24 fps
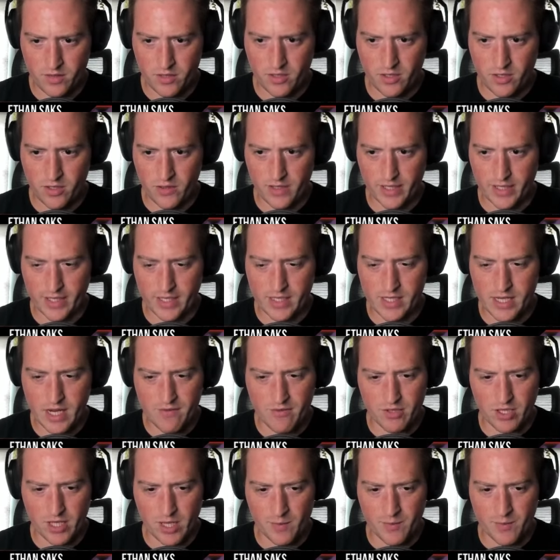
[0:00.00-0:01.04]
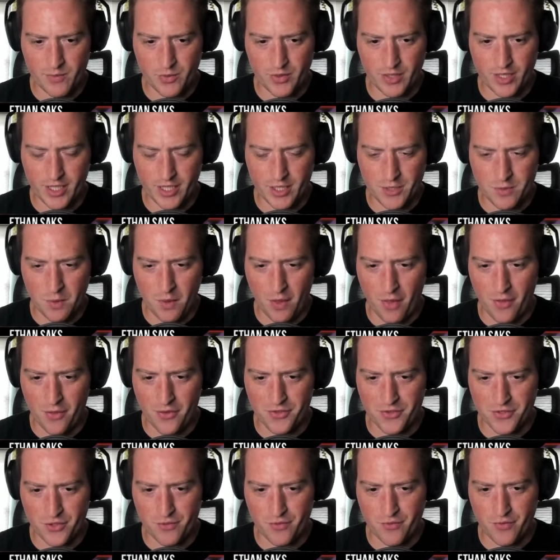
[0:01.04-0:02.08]
Oh yeah, Cadaver Lab's really nice with all the
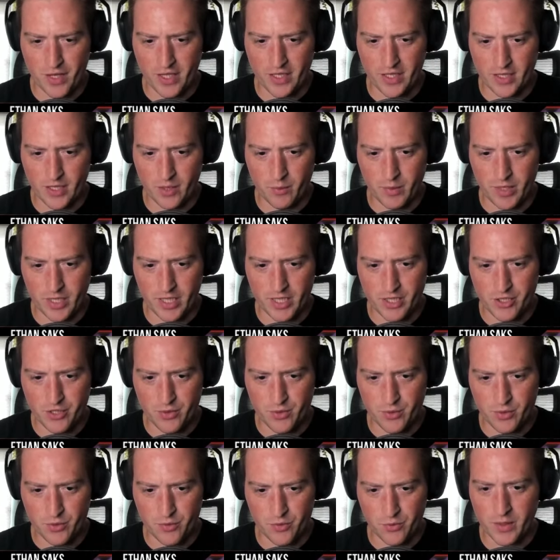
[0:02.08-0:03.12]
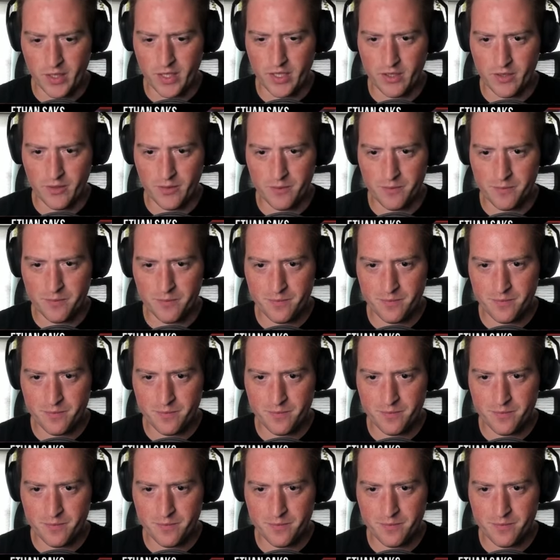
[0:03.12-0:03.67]
surveilling we can do as well.